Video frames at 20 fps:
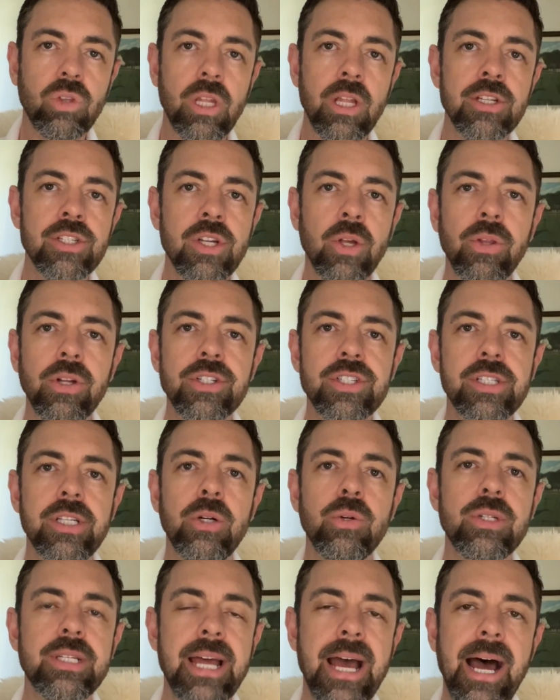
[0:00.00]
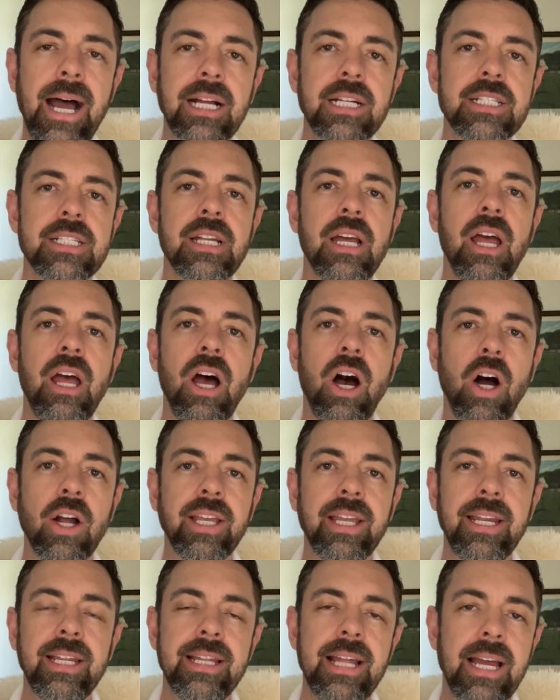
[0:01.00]
So there's no tax on
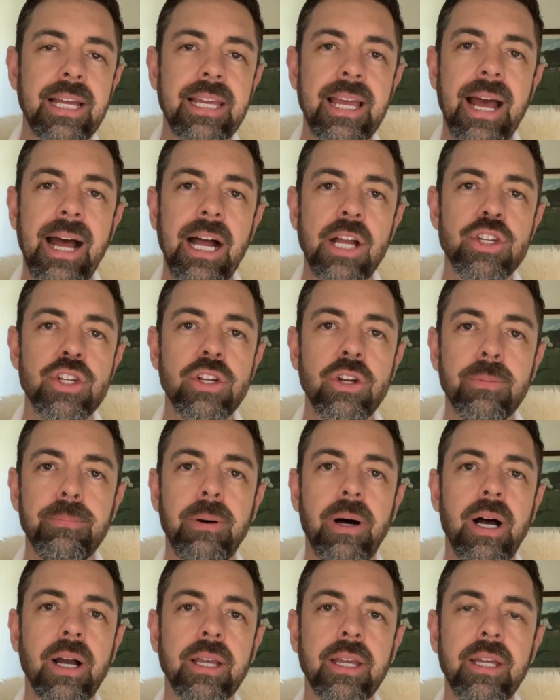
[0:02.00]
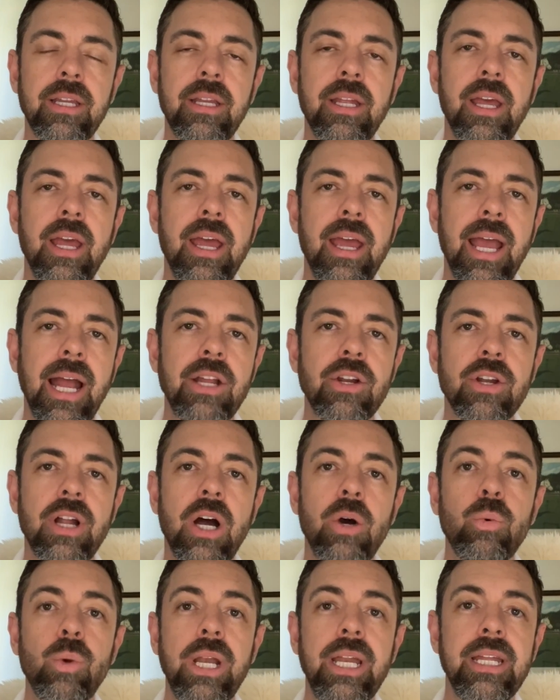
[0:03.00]
getting that cash in your pocket, and you're
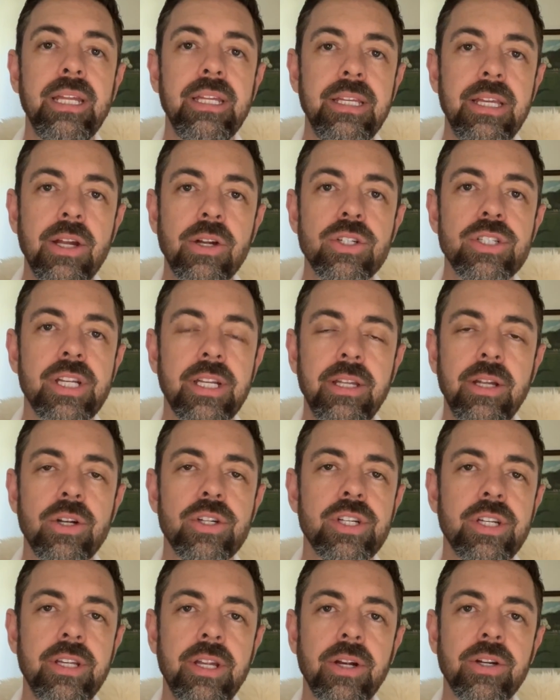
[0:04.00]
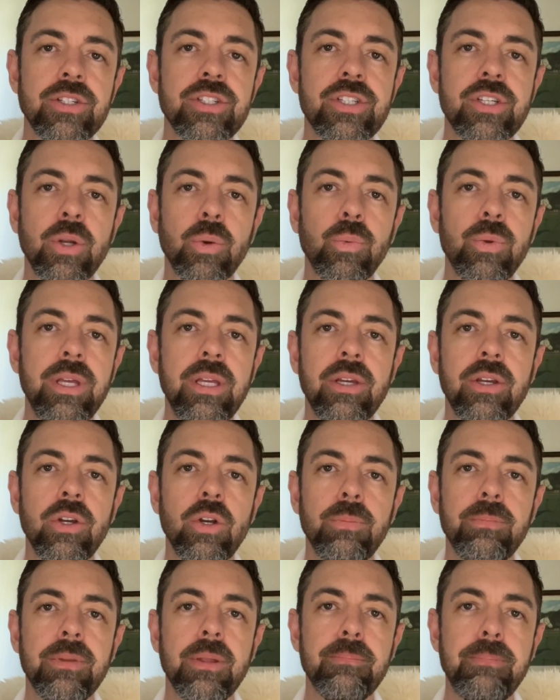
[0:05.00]
not waiting years and years and years to
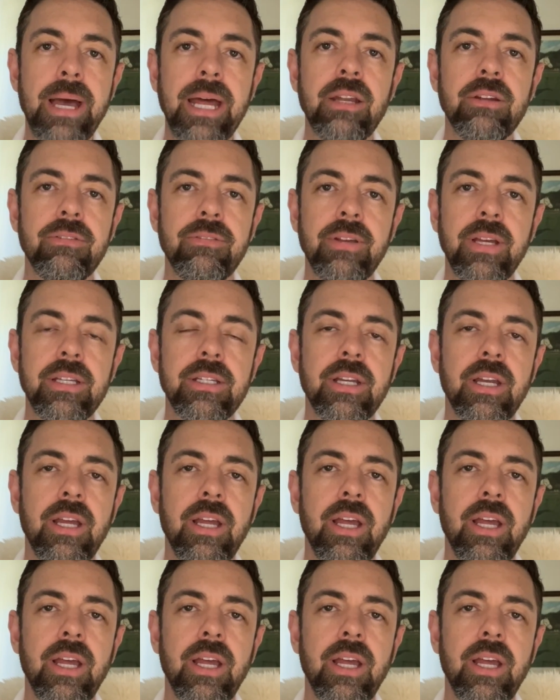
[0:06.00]
recoup the benefit.